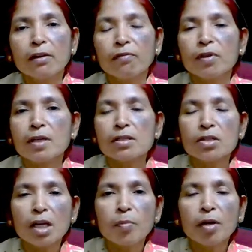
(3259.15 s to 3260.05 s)
with a
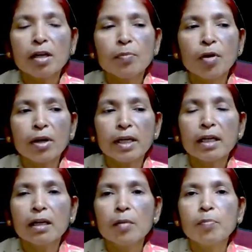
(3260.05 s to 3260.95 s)
stable
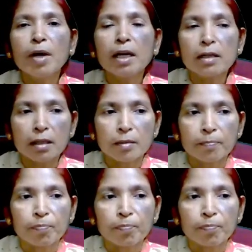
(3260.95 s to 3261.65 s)
political party.